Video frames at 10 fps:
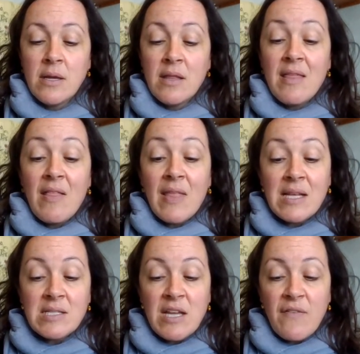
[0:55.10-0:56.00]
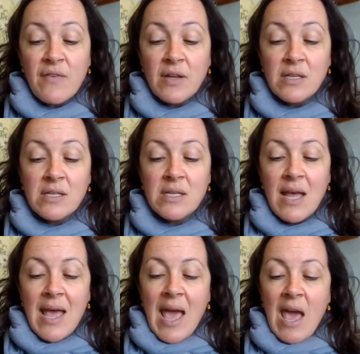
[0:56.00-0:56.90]
Then they stiffened.
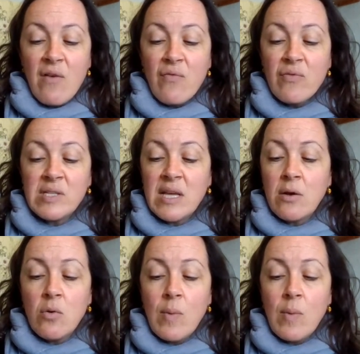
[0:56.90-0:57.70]
Every single